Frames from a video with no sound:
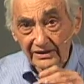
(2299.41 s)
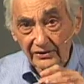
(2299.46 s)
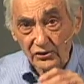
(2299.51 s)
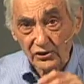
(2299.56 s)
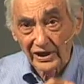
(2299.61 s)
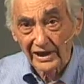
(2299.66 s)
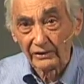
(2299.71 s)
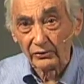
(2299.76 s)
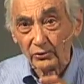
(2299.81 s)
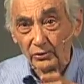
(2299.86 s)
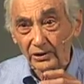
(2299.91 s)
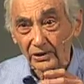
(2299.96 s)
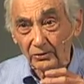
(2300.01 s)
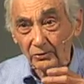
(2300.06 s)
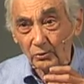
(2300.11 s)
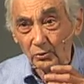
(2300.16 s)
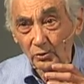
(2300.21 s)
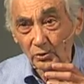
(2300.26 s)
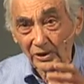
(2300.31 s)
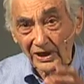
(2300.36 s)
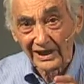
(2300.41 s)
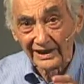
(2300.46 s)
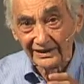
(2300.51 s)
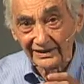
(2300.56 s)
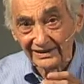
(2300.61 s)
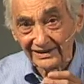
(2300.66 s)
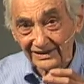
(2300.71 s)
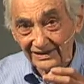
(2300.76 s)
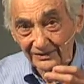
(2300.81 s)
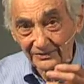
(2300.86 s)
general
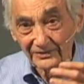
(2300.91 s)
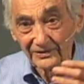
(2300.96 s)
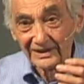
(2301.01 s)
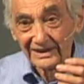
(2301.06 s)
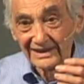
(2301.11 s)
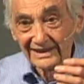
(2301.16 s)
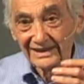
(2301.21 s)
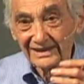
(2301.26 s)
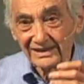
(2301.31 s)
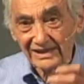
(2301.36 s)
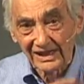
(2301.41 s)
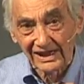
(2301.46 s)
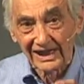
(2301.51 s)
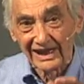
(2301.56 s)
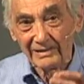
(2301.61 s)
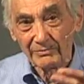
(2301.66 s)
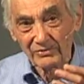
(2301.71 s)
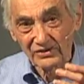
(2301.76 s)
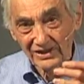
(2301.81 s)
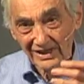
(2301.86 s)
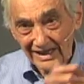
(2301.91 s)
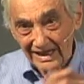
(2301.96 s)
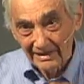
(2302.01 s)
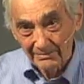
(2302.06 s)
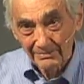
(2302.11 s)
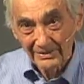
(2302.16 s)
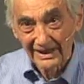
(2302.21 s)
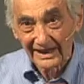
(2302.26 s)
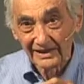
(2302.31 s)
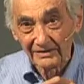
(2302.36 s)
run of Times
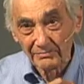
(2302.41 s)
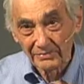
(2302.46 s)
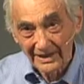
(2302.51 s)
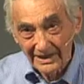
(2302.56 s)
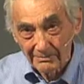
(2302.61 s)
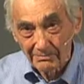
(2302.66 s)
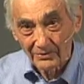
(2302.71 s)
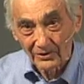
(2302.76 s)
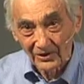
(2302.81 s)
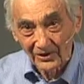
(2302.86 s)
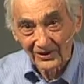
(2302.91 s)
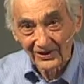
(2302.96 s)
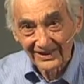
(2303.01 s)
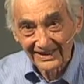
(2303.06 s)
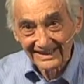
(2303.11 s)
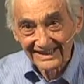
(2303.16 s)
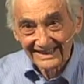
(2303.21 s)
op-ed people.